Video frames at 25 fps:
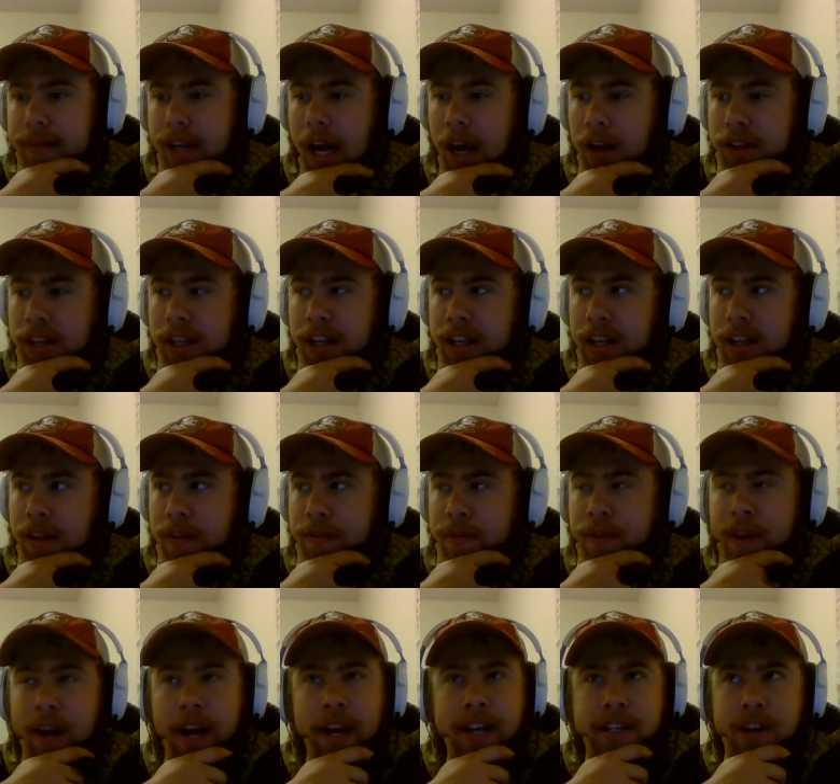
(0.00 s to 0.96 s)
I don't think
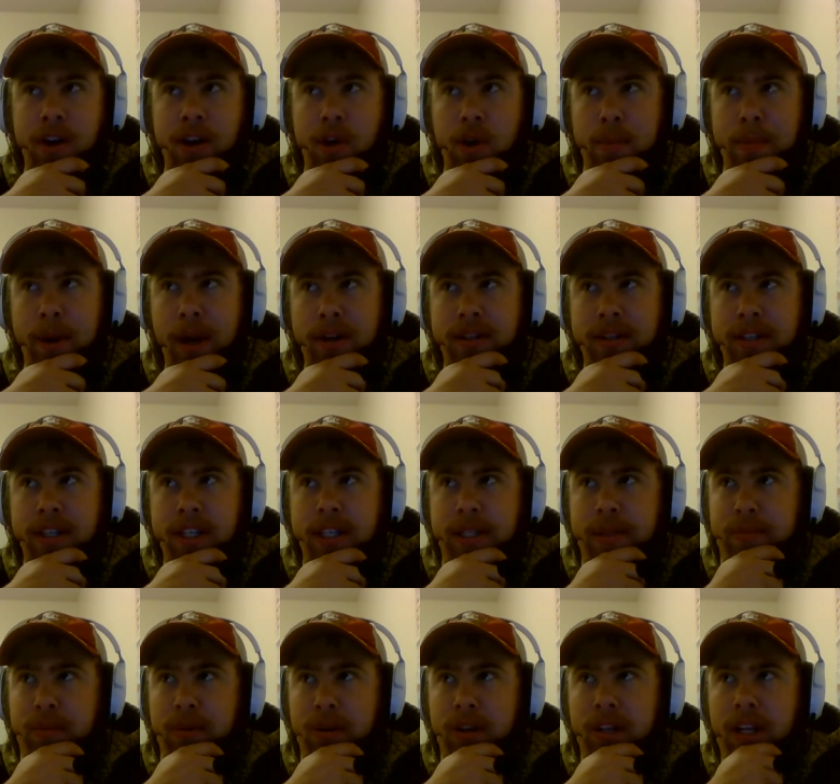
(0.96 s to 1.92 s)
if you guys know about
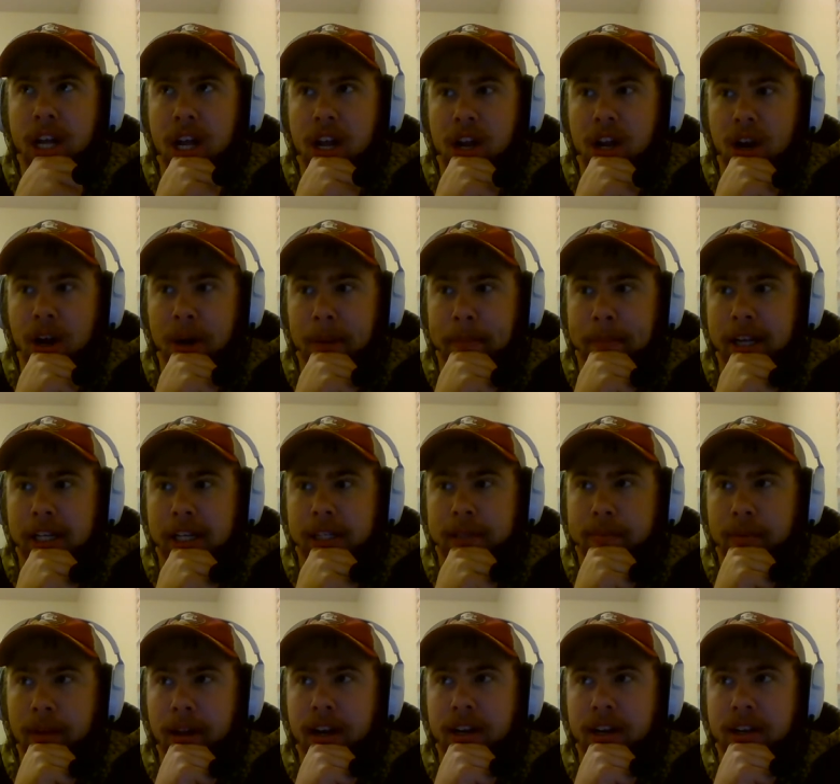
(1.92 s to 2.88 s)
this, but our
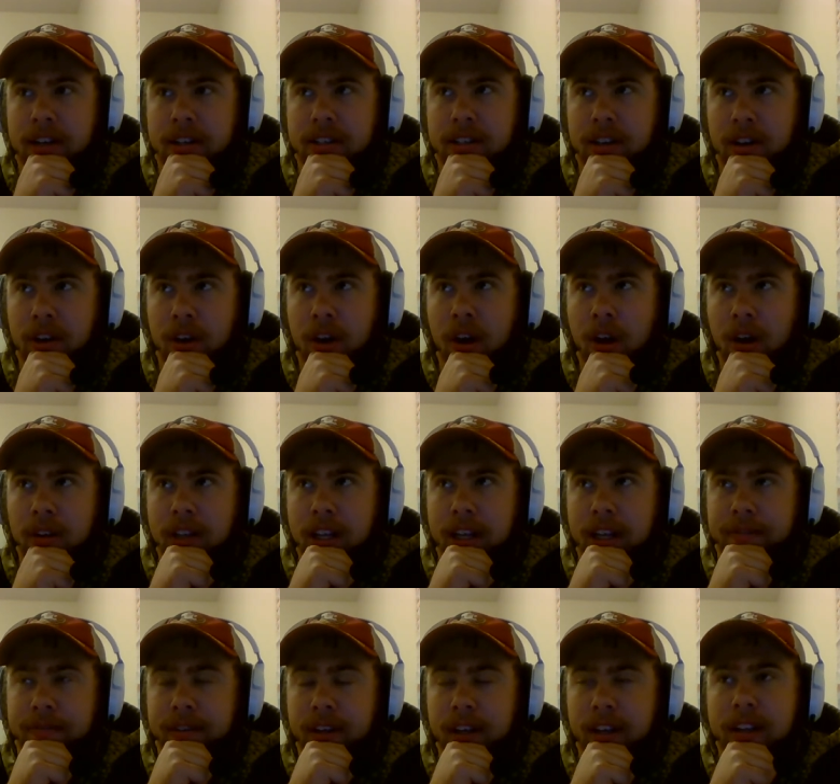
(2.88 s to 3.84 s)
best players, they're all
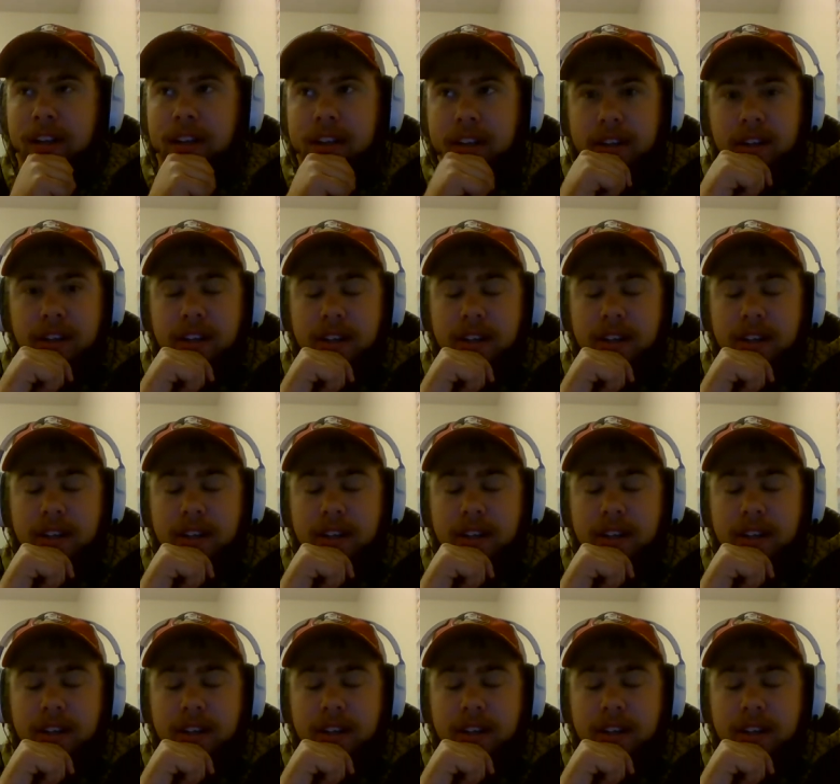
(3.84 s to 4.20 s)
leaving.